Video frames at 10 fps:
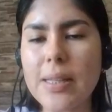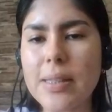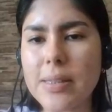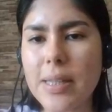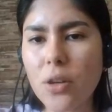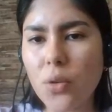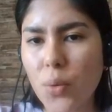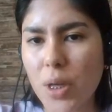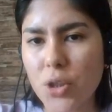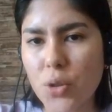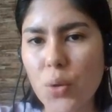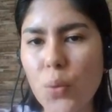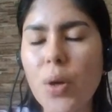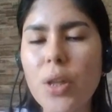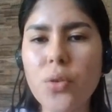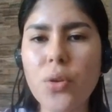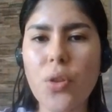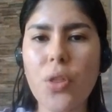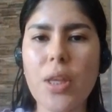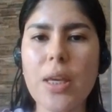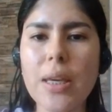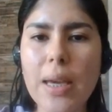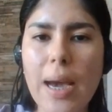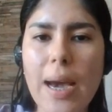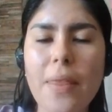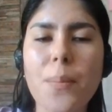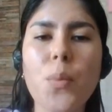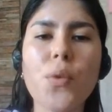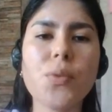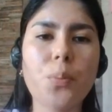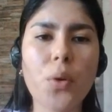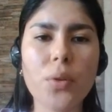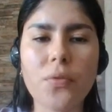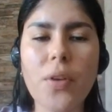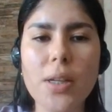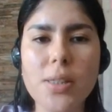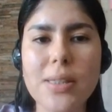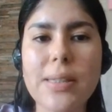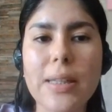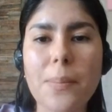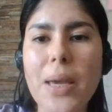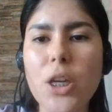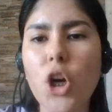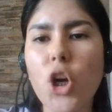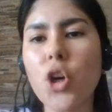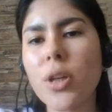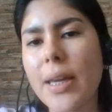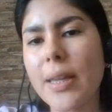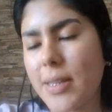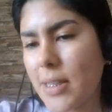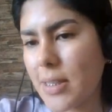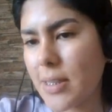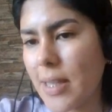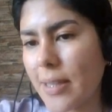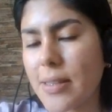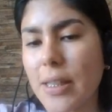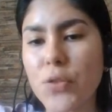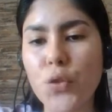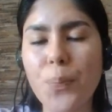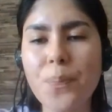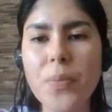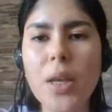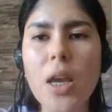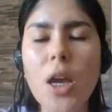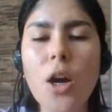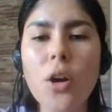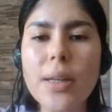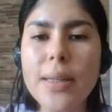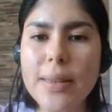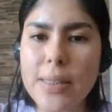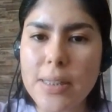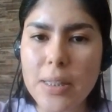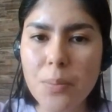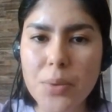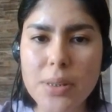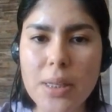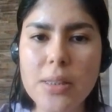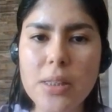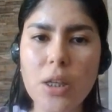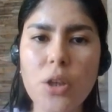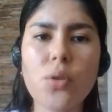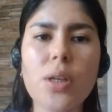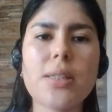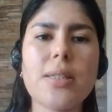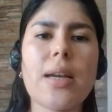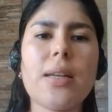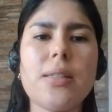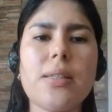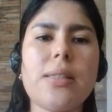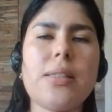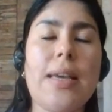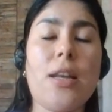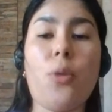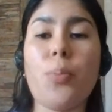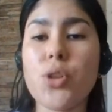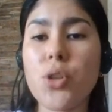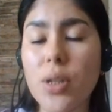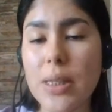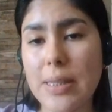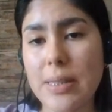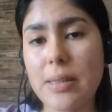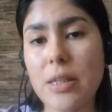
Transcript: Second question, what do you think are the most important factors that make online teaching successful? Online teaching presents unique challenges and opportunities.